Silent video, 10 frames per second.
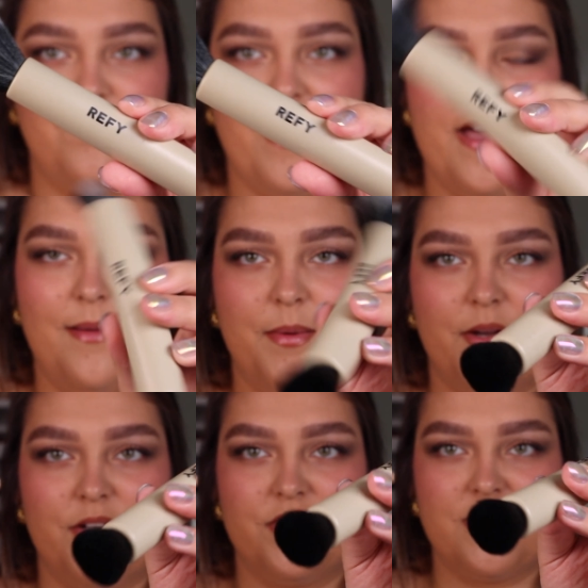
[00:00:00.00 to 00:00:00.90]

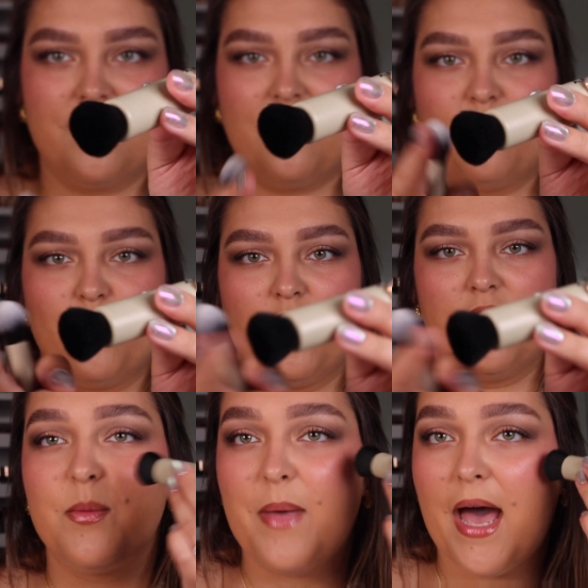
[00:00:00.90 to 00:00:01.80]
fibers and then the more
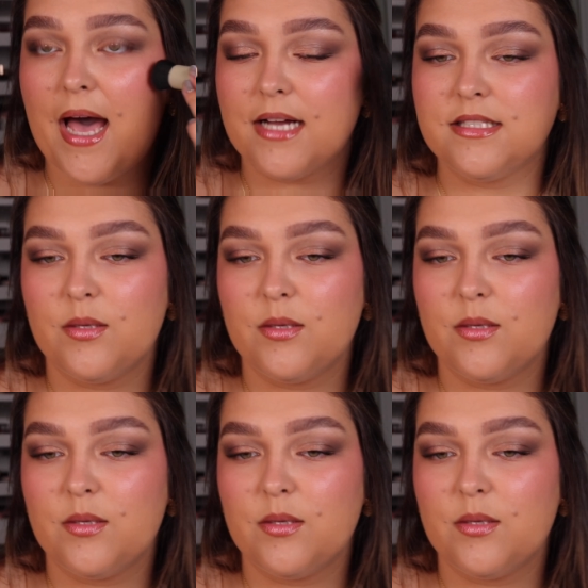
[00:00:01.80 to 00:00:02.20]
compact